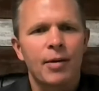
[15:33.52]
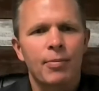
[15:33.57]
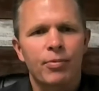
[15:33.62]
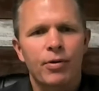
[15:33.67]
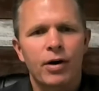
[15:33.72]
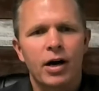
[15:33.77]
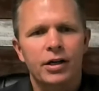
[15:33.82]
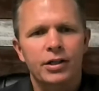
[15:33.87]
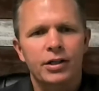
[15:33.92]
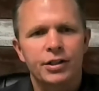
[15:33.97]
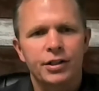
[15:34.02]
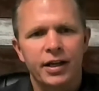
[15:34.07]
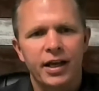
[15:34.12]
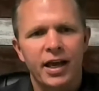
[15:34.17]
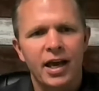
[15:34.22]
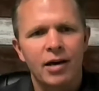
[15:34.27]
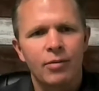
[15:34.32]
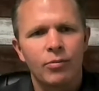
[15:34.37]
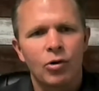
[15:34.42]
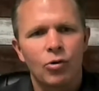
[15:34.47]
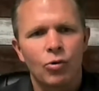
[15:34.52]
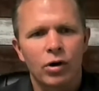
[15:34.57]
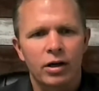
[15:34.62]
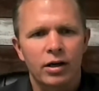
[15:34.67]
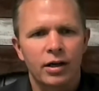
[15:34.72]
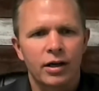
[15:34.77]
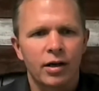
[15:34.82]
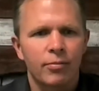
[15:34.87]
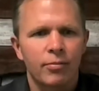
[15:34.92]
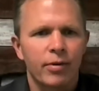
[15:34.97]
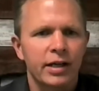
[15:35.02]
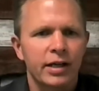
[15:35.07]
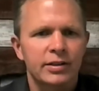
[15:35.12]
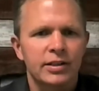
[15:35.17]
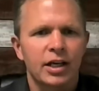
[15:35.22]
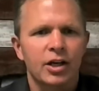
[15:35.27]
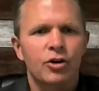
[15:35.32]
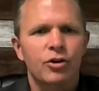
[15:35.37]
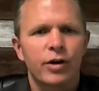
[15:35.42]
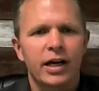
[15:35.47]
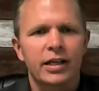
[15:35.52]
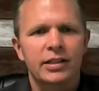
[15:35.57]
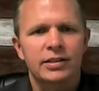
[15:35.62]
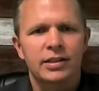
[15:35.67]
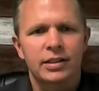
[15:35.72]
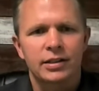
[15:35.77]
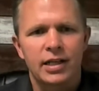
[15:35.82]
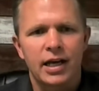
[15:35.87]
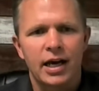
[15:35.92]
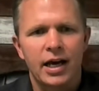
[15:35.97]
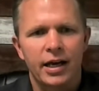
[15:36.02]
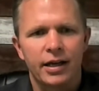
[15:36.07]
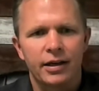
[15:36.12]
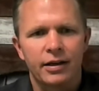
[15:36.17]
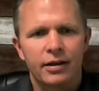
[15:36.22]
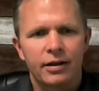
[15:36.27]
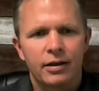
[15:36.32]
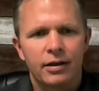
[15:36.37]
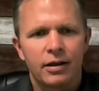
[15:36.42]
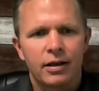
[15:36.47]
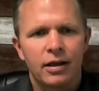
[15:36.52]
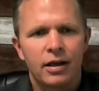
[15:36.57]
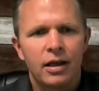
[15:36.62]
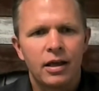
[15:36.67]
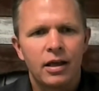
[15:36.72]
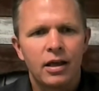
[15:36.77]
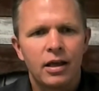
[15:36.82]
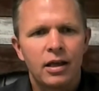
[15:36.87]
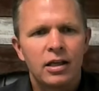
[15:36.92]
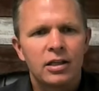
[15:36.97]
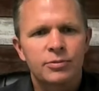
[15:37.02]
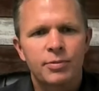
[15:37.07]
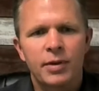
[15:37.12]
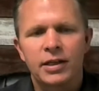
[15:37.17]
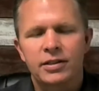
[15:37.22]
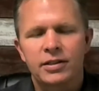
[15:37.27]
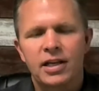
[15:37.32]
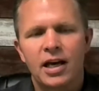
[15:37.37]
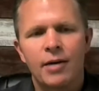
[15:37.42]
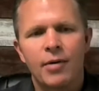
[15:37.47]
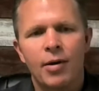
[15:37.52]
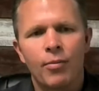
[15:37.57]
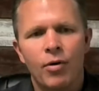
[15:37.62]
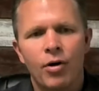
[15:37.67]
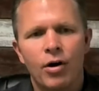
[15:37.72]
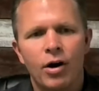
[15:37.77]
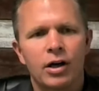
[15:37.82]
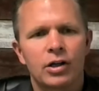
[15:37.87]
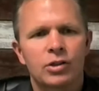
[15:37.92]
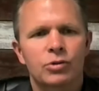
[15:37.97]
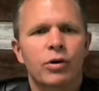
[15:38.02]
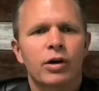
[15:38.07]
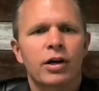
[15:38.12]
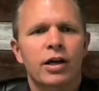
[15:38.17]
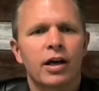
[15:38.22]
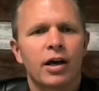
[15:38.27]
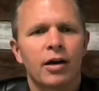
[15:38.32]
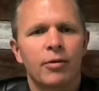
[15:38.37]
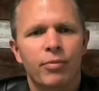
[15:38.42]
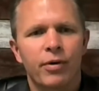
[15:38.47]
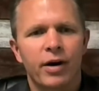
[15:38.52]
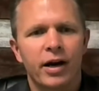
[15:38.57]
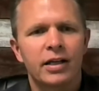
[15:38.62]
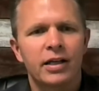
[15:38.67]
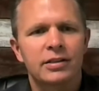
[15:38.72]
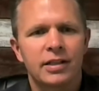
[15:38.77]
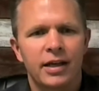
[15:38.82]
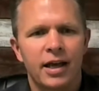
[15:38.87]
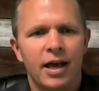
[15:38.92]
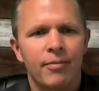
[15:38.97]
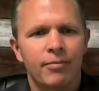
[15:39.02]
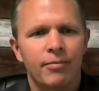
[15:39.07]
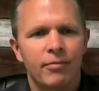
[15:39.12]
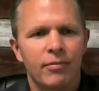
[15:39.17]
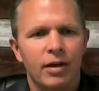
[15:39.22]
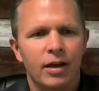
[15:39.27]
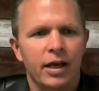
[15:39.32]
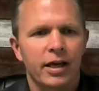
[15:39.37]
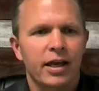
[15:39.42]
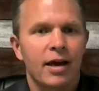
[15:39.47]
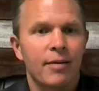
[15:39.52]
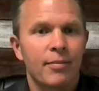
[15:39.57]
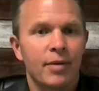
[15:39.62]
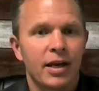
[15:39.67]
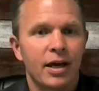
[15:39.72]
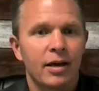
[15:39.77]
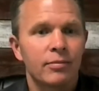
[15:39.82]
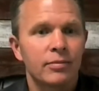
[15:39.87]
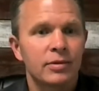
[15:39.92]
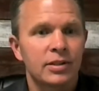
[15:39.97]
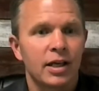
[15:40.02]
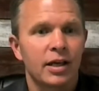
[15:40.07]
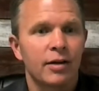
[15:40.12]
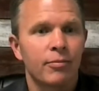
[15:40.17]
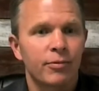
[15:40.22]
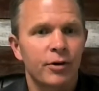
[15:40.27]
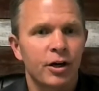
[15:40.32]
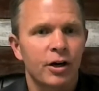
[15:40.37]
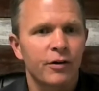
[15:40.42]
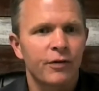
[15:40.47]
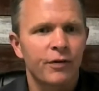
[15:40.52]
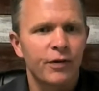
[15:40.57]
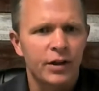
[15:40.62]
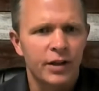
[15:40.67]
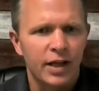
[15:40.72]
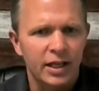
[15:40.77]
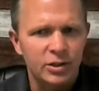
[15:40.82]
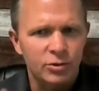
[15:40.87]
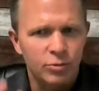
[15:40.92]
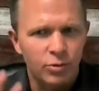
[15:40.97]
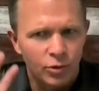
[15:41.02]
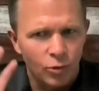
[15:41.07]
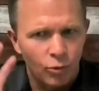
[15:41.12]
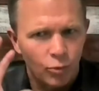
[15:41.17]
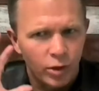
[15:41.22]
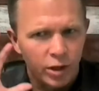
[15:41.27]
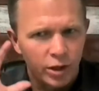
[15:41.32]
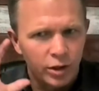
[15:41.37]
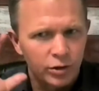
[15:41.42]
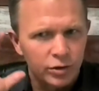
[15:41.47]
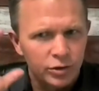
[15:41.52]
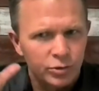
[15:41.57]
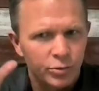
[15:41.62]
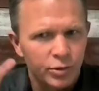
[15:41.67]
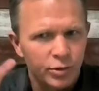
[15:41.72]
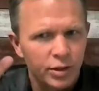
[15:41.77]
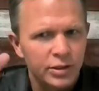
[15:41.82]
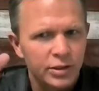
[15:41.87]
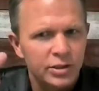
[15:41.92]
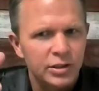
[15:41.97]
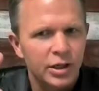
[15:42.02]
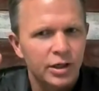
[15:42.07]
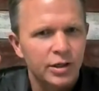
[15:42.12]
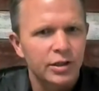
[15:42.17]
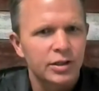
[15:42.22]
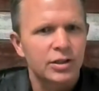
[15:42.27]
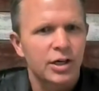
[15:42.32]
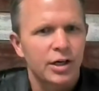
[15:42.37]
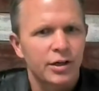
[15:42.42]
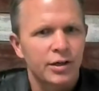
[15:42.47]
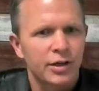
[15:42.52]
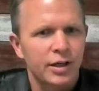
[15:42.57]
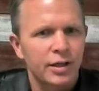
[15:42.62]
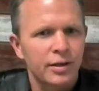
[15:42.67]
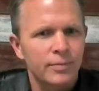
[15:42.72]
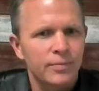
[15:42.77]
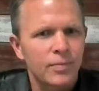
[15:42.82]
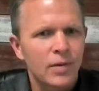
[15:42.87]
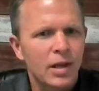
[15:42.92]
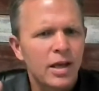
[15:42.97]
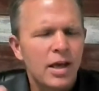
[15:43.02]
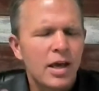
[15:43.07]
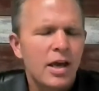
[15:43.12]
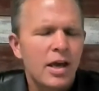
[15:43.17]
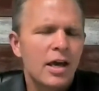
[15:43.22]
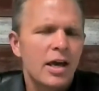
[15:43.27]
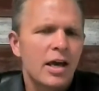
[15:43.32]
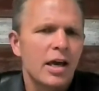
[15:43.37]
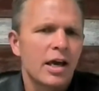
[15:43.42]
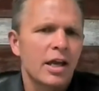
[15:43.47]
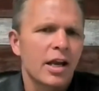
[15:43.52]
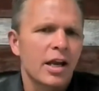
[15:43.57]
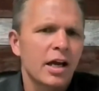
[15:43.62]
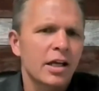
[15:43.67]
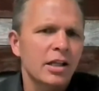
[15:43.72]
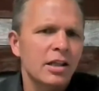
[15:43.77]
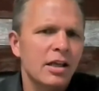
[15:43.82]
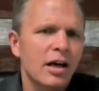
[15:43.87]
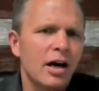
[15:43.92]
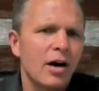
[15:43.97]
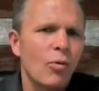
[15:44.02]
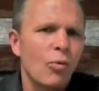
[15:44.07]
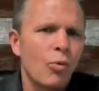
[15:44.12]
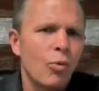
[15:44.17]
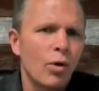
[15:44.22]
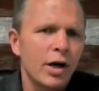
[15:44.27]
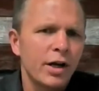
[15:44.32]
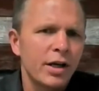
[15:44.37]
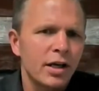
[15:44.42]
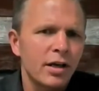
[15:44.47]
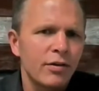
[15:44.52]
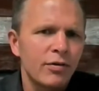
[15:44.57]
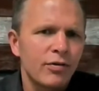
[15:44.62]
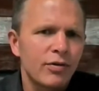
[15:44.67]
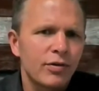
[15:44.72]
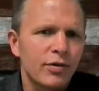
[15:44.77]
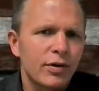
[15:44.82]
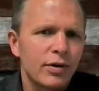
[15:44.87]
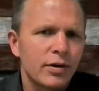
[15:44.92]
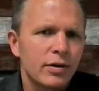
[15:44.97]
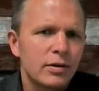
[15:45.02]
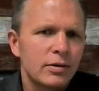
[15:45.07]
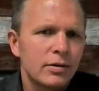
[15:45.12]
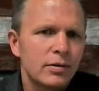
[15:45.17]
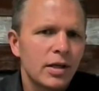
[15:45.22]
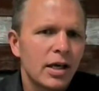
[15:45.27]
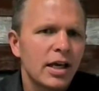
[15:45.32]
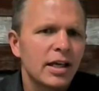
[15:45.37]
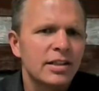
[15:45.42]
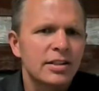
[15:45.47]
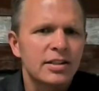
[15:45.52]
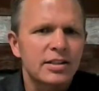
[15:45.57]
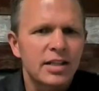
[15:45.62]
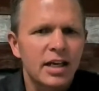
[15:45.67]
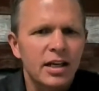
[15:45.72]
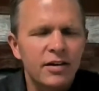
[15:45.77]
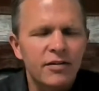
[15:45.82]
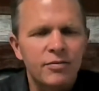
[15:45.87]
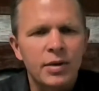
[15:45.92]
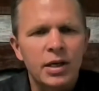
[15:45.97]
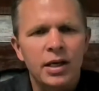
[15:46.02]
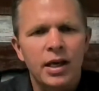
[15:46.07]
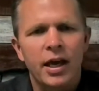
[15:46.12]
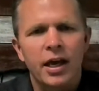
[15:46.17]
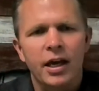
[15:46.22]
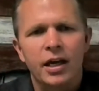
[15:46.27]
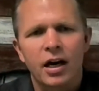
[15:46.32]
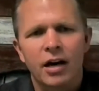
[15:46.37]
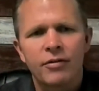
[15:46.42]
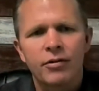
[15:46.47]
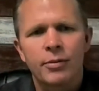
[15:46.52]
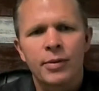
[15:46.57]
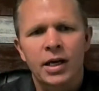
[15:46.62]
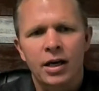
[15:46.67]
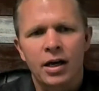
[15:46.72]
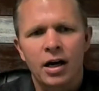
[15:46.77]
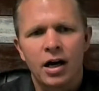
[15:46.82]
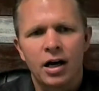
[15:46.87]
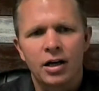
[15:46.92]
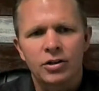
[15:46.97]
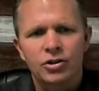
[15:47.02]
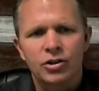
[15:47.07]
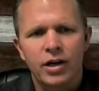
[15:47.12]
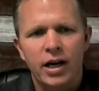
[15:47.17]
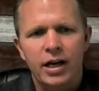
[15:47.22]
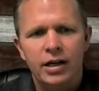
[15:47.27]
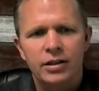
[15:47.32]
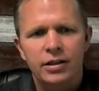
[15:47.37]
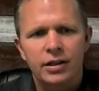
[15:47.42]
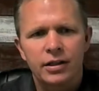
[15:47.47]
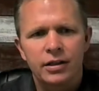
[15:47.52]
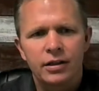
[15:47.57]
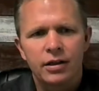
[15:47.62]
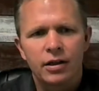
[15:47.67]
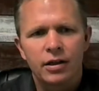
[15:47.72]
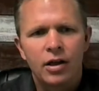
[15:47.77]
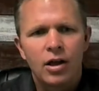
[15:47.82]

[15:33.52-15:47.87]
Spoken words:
at Procter & Gamble working on brands like Crest and Tide. Spent time at Mars working on brands like M&Ms and Curfy. That's when the wheels really started turning. And I thought, what if, instead of being a government contractor,